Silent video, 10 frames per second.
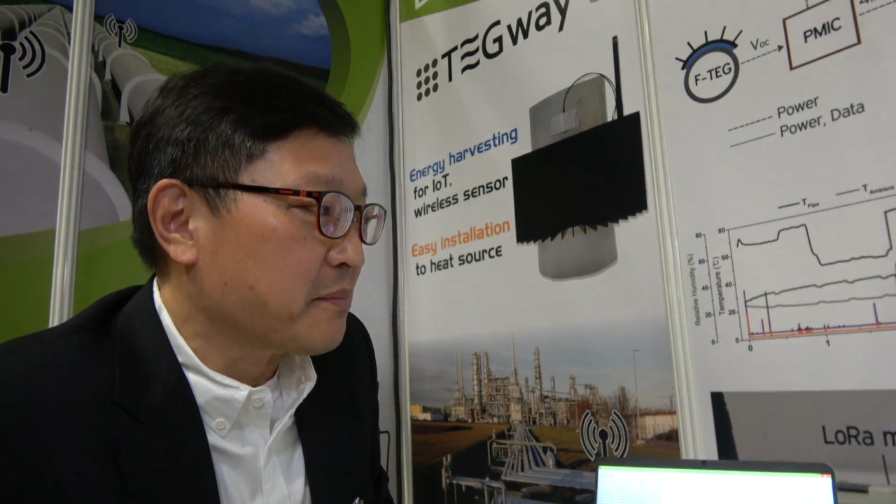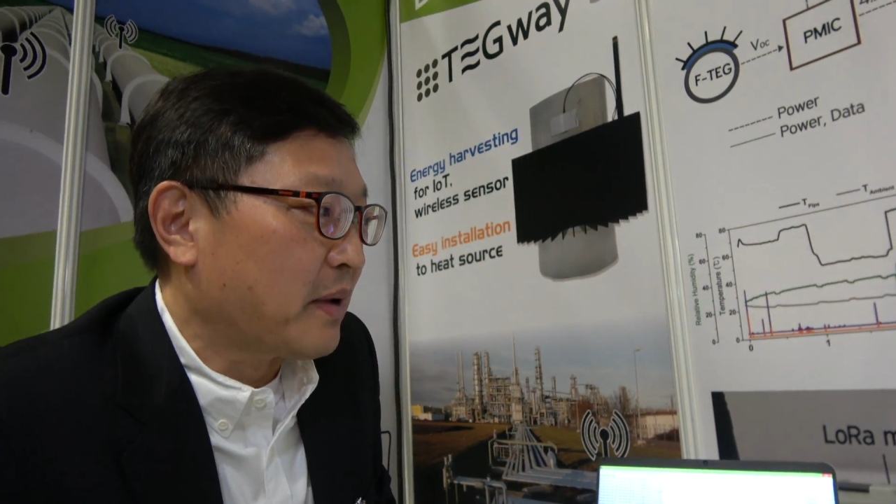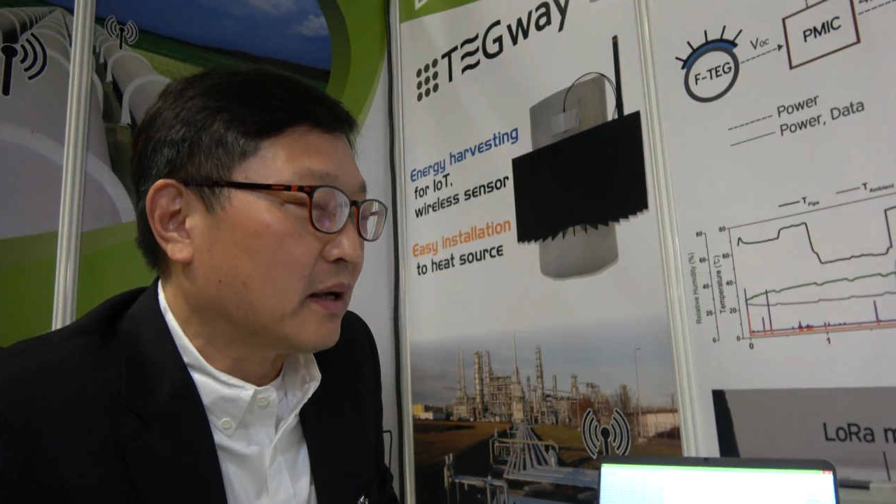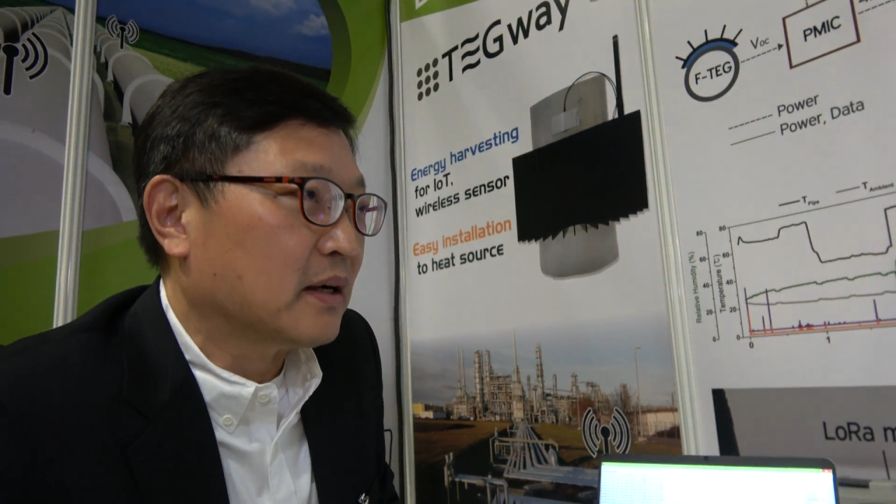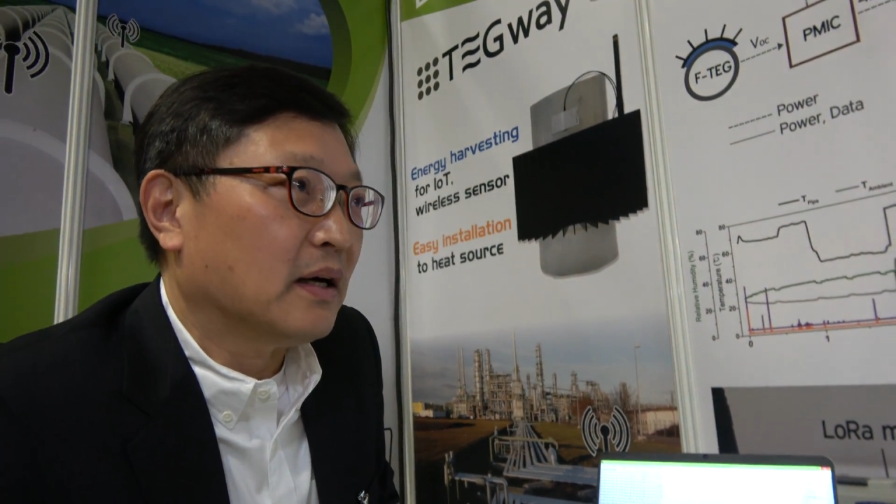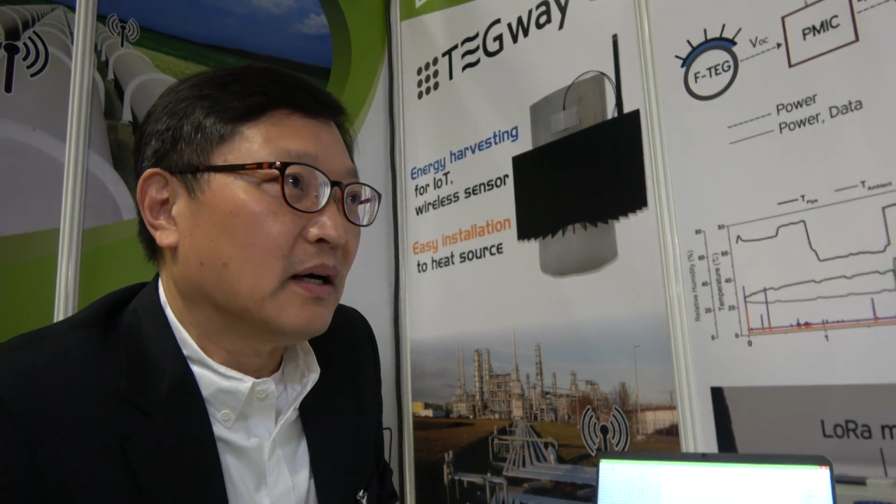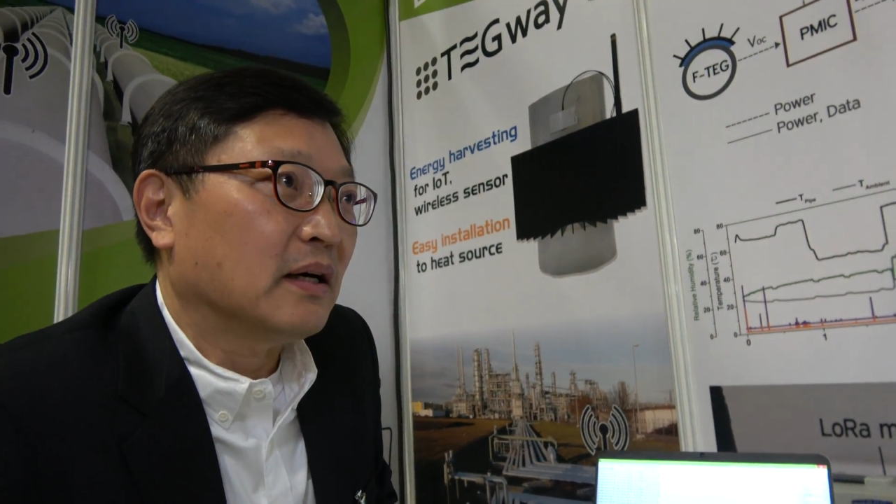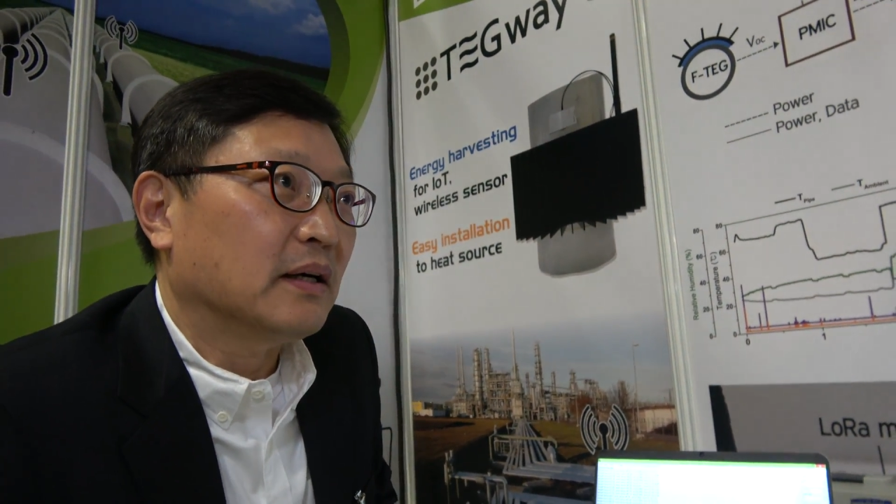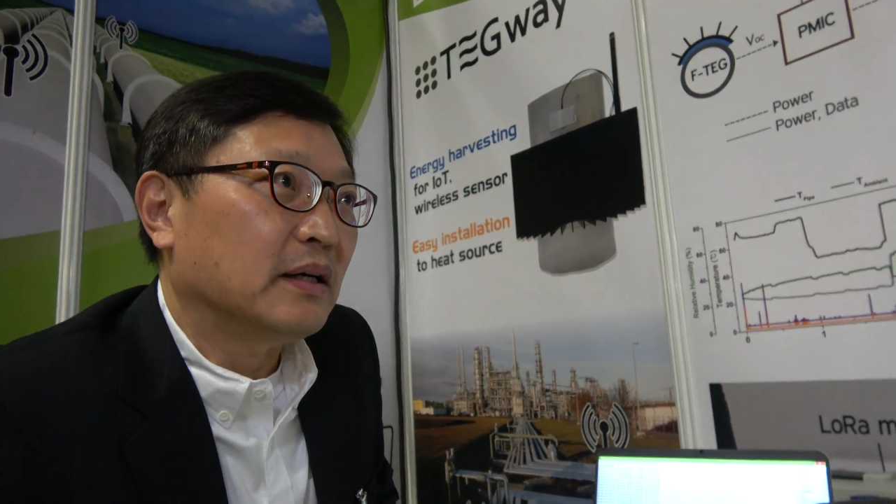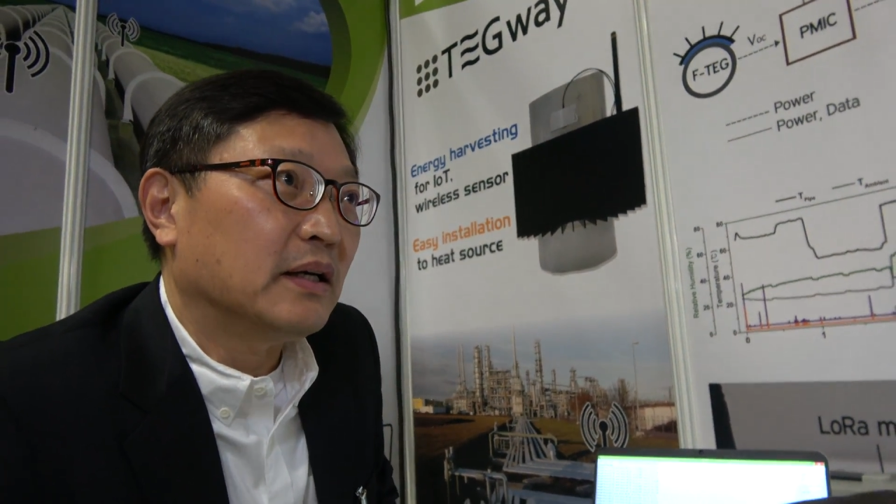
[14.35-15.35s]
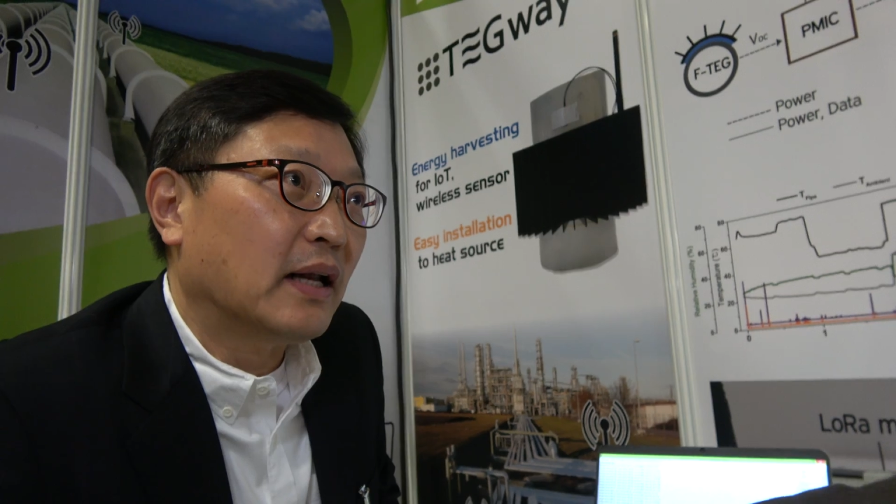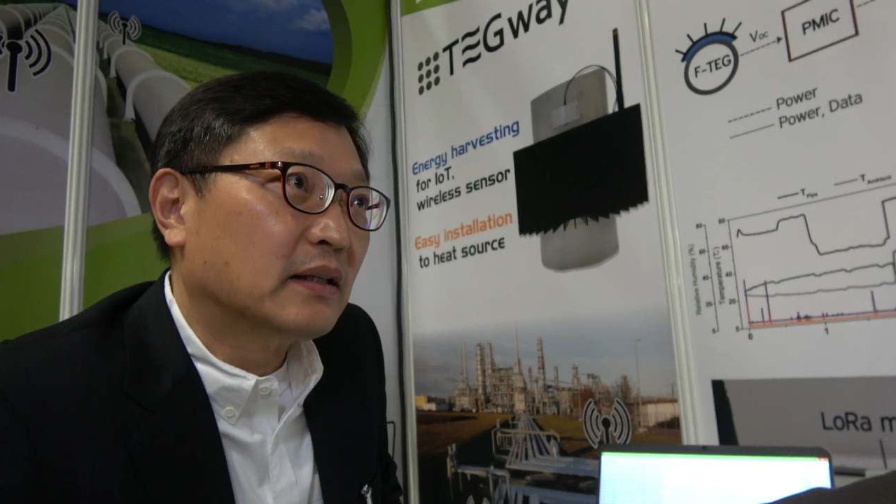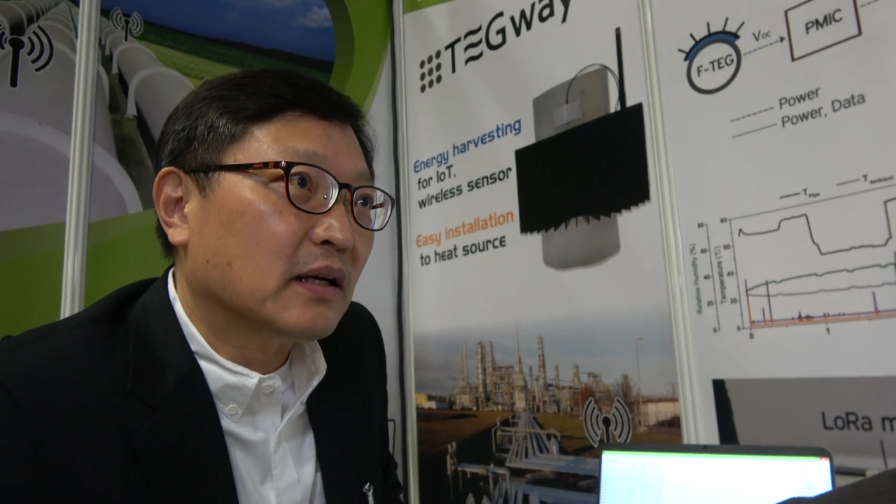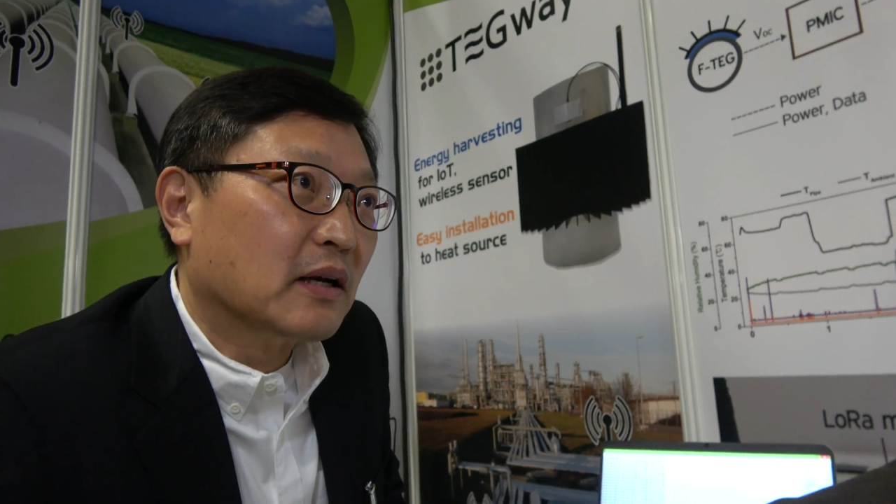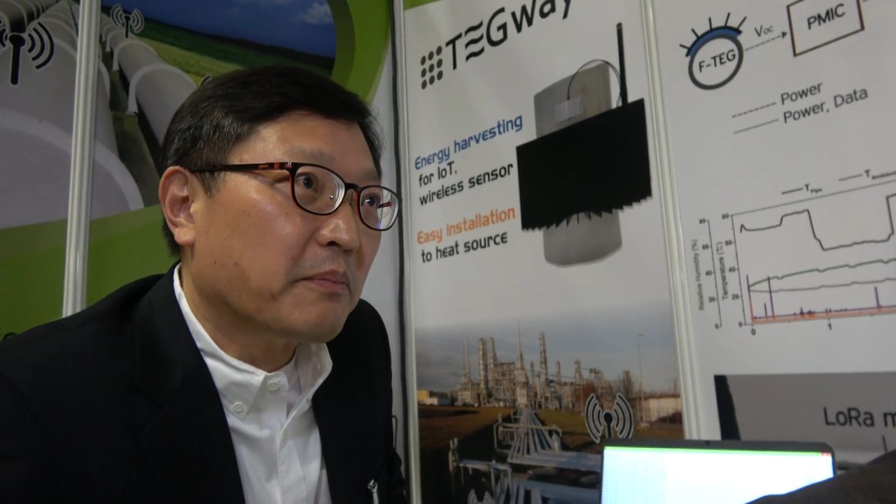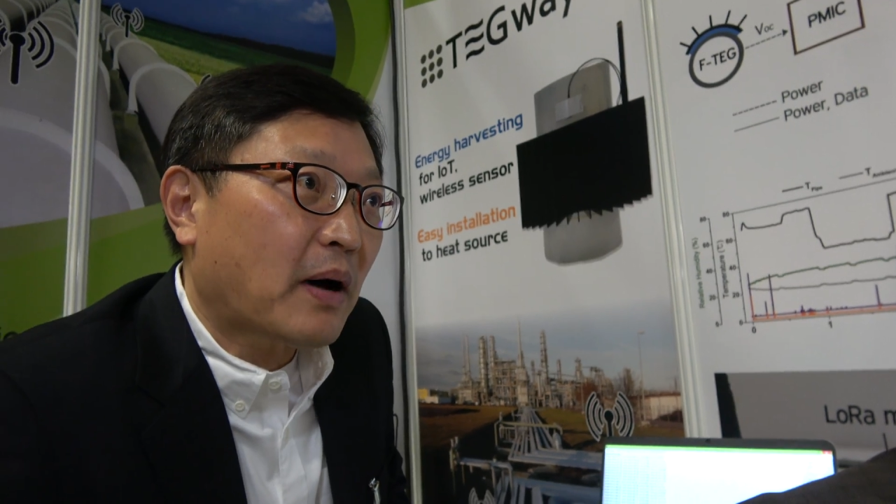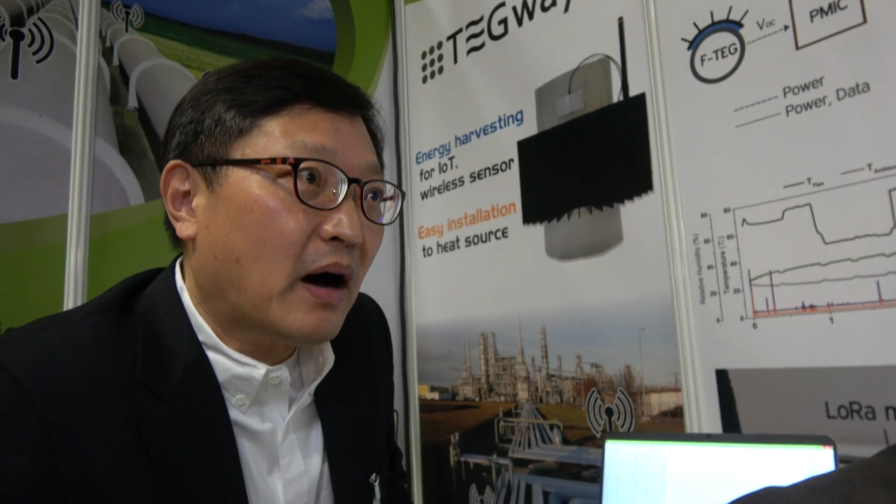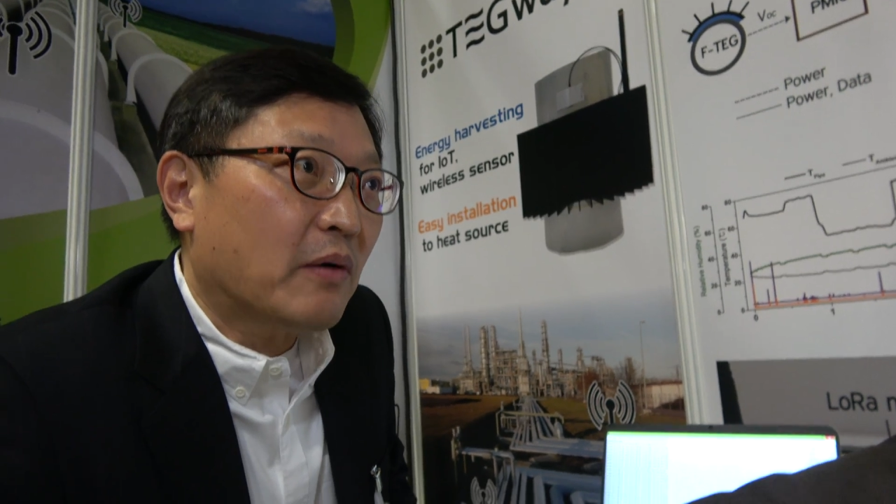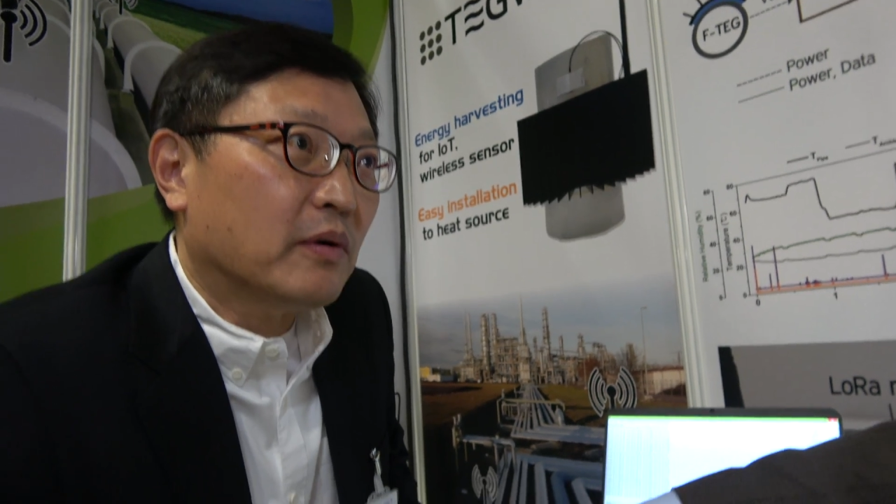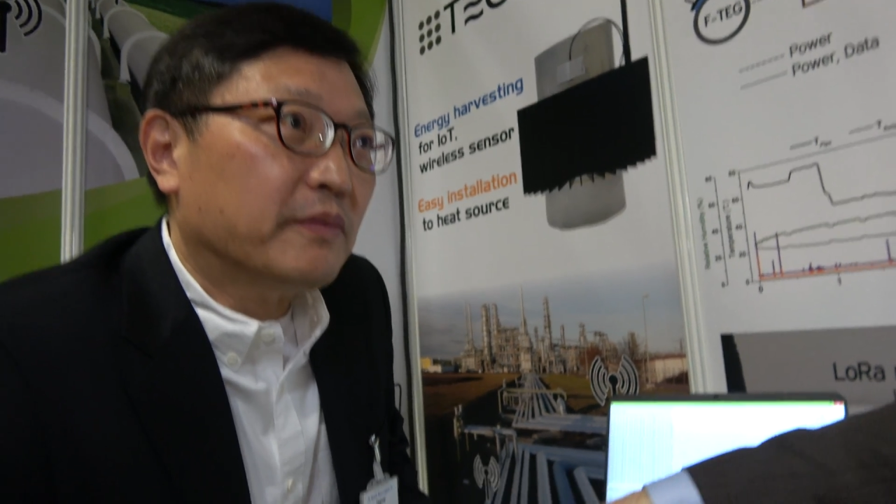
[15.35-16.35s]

make uh, electrical power